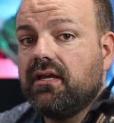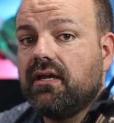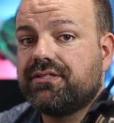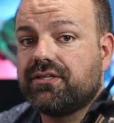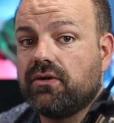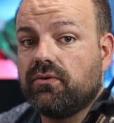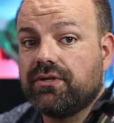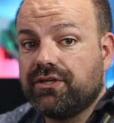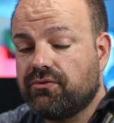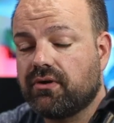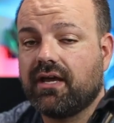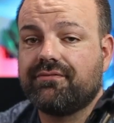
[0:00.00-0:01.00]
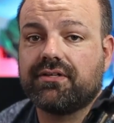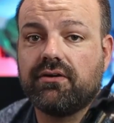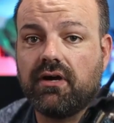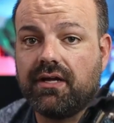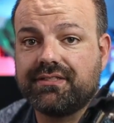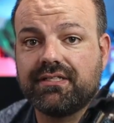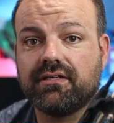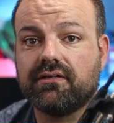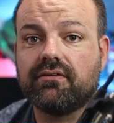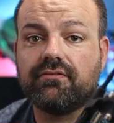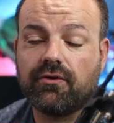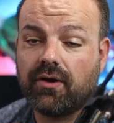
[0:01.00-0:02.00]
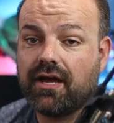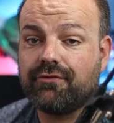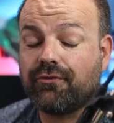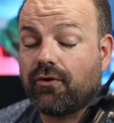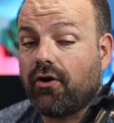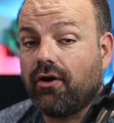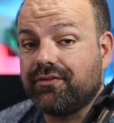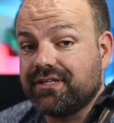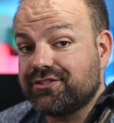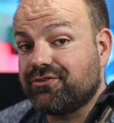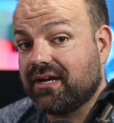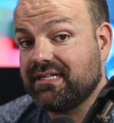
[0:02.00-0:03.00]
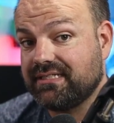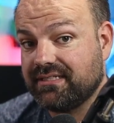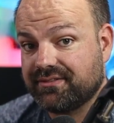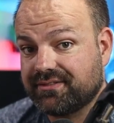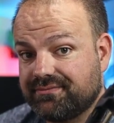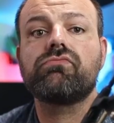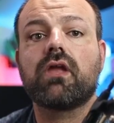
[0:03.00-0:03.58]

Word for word: so you don't have to go hunting around for all these great deals.